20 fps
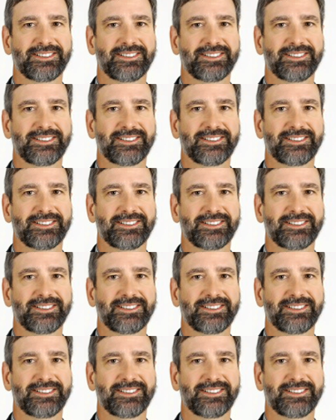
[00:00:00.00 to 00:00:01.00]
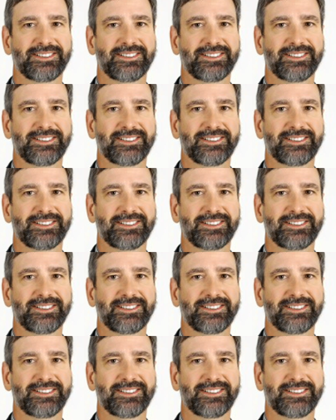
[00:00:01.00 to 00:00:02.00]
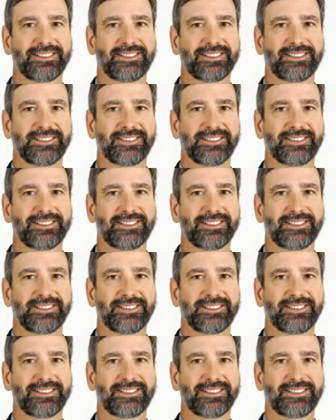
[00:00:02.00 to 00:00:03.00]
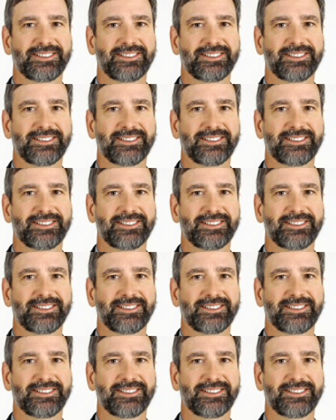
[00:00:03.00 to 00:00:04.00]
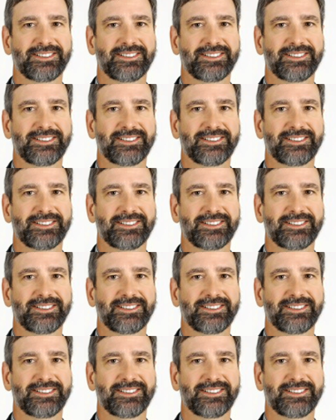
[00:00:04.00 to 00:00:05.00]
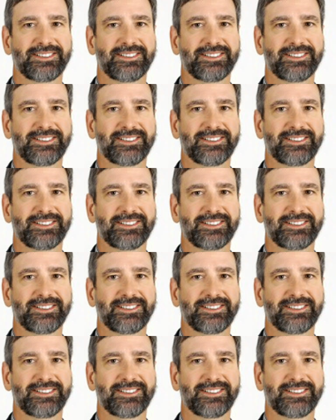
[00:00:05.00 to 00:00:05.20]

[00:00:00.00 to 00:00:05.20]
The face doesn't move, so there is nothing to read.